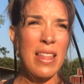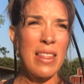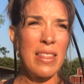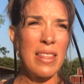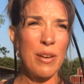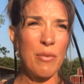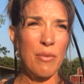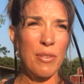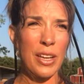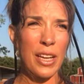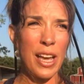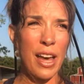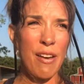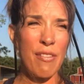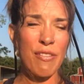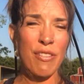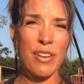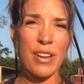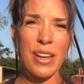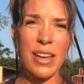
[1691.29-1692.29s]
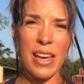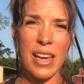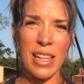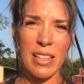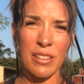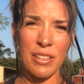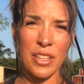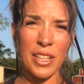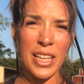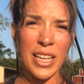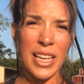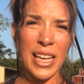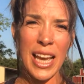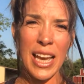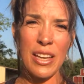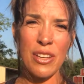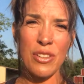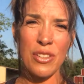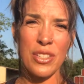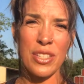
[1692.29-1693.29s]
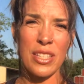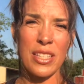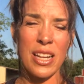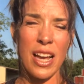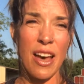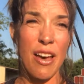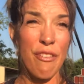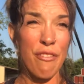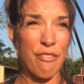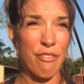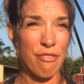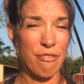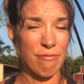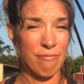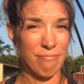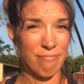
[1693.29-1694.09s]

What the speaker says: That recovery and looking at your stuff,